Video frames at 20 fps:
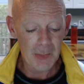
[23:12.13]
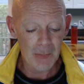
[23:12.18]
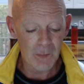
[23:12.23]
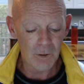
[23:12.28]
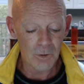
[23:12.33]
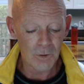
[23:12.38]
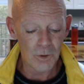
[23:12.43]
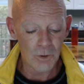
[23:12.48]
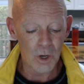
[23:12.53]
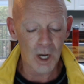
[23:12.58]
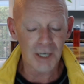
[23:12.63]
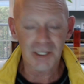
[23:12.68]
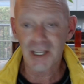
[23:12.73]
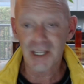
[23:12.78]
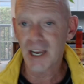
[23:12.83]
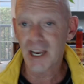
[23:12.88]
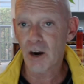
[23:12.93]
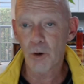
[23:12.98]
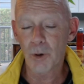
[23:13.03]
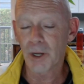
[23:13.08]
not
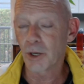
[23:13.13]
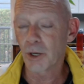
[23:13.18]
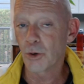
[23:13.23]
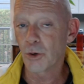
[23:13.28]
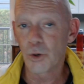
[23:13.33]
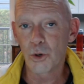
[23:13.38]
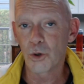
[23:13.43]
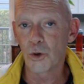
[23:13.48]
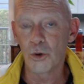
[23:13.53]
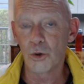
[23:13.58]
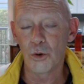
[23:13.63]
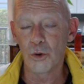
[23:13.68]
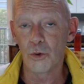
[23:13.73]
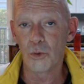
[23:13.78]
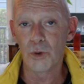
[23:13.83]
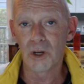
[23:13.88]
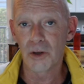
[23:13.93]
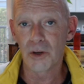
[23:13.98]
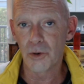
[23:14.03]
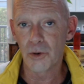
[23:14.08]
caring
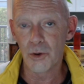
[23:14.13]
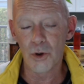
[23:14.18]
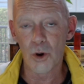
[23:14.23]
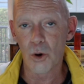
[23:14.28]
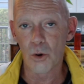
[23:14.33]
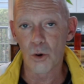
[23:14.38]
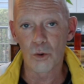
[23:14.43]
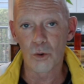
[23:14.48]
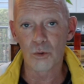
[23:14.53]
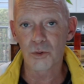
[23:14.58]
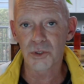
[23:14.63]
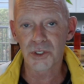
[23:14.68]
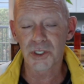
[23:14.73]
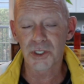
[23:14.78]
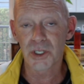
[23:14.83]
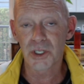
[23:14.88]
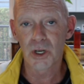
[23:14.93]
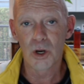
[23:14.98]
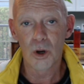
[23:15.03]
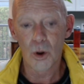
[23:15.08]
who knows
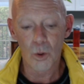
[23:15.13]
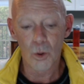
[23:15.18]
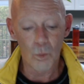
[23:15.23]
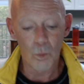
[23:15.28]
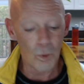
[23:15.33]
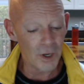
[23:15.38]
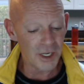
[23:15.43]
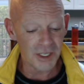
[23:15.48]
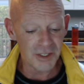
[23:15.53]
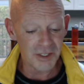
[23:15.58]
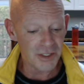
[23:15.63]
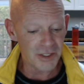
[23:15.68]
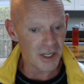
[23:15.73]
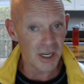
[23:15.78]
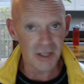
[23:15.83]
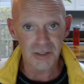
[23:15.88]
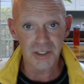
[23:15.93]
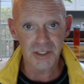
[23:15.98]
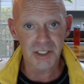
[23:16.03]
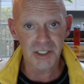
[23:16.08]
what it
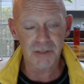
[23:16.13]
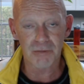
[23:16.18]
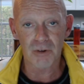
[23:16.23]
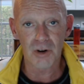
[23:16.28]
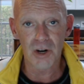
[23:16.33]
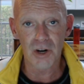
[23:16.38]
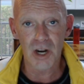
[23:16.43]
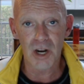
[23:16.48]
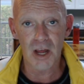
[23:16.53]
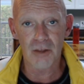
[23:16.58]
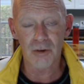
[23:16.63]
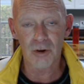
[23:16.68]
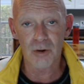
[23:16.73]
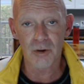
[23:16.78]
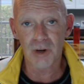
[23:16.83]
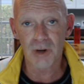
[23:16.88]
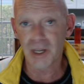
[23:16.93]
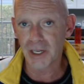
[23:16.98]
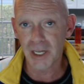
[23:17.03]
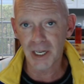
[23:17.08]
does for another
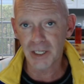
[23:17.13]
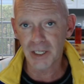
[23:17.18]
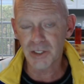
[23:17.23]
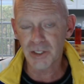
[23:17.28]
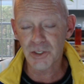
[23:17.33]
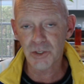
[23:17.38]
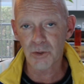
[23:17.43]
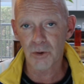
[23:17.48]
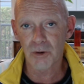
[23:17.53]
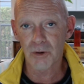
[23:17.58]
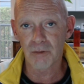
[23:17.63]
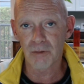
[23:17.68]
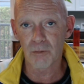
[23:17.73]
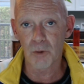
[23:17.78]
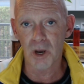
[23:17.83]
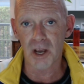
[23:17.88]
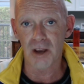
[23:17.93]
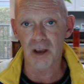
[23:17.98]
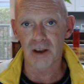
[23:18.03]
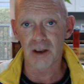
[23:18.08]
in any sort of
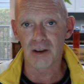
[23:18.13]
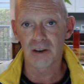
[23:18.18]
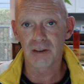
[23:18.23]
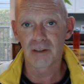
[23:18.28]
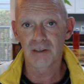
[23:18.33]
way.